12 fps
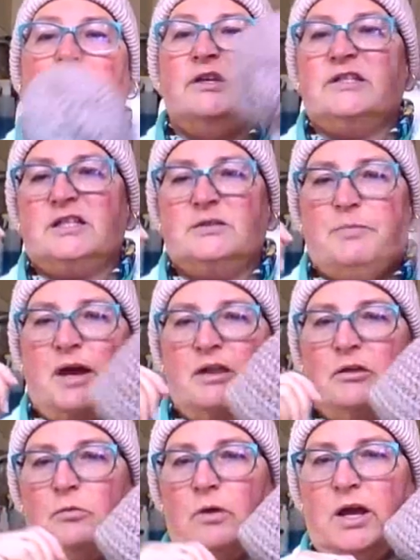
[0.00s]
This is, by
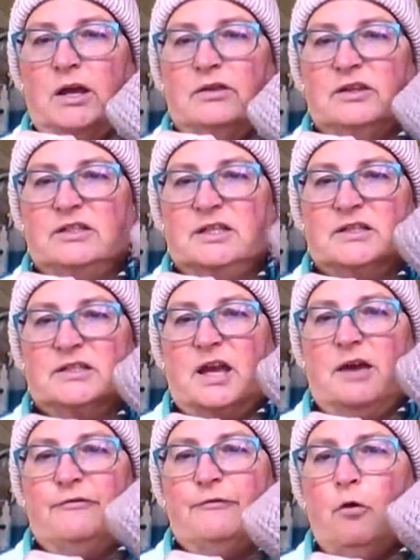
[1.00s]
the way, this is
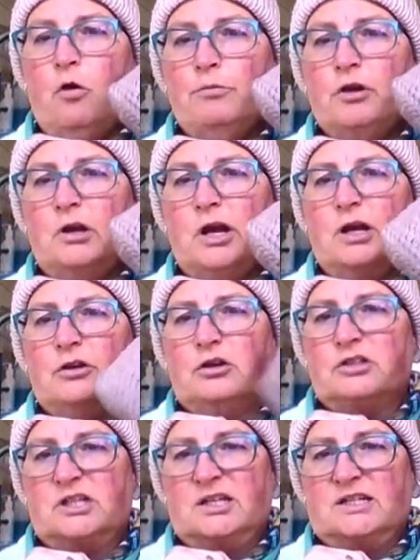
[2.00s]
a formula,
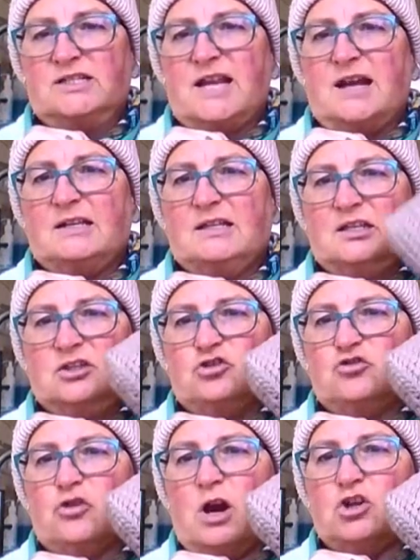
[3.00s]
not an exact
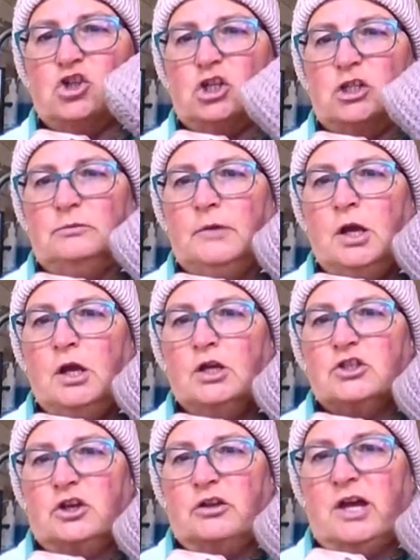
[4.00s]
instruction,
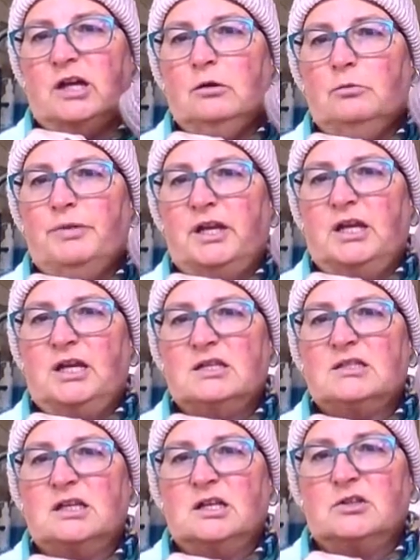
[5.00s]
so that'll be
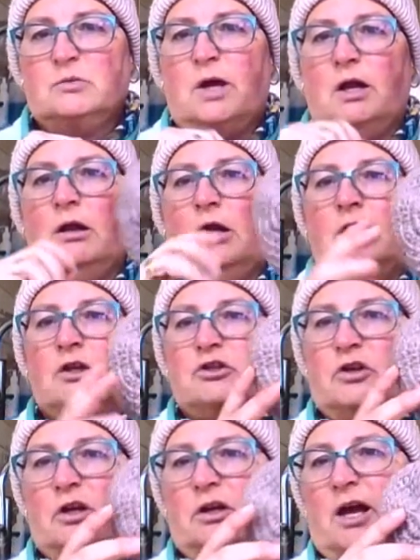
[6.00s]
easy as well.
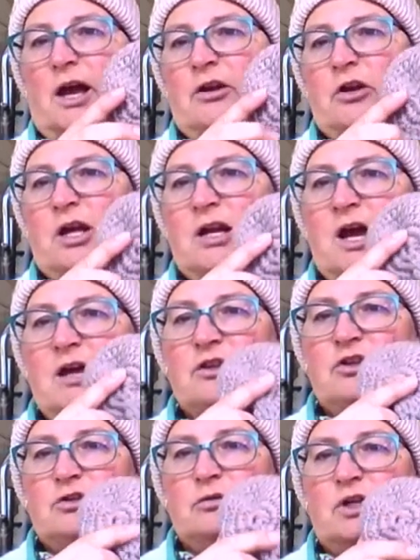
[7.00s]
So you can
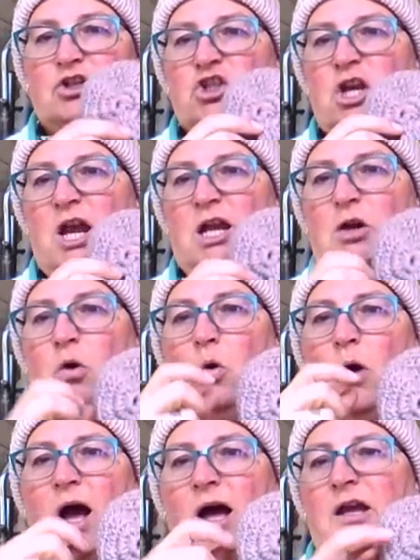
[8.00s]
either do a chain,
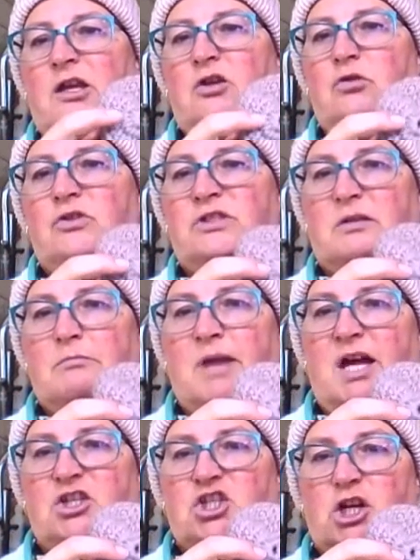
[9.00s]
or I use the
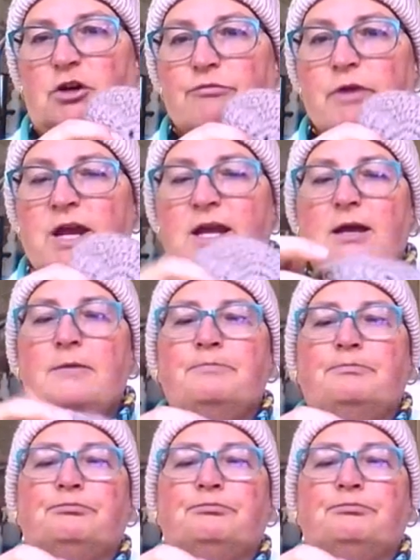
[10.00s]
magic ring.